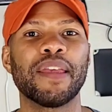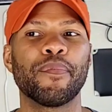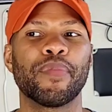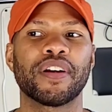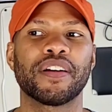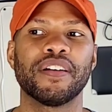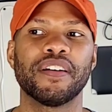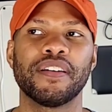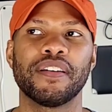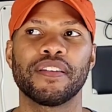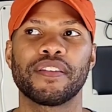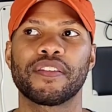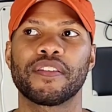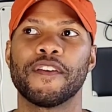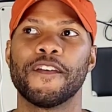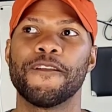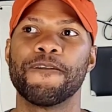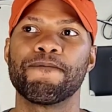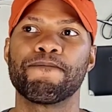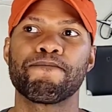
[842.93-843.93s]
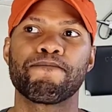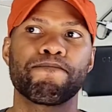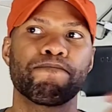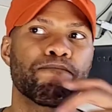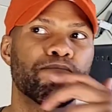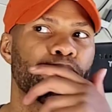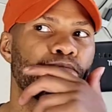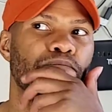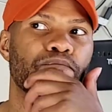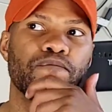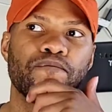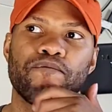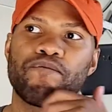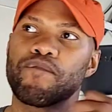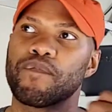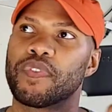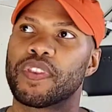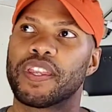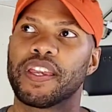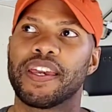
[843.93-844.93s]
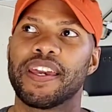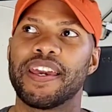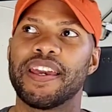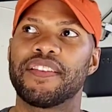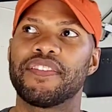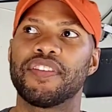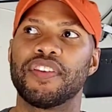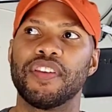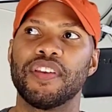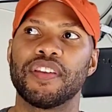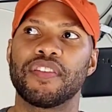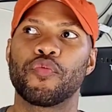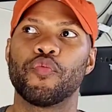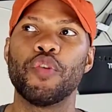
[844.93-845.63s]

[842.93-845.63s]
it, because it's just,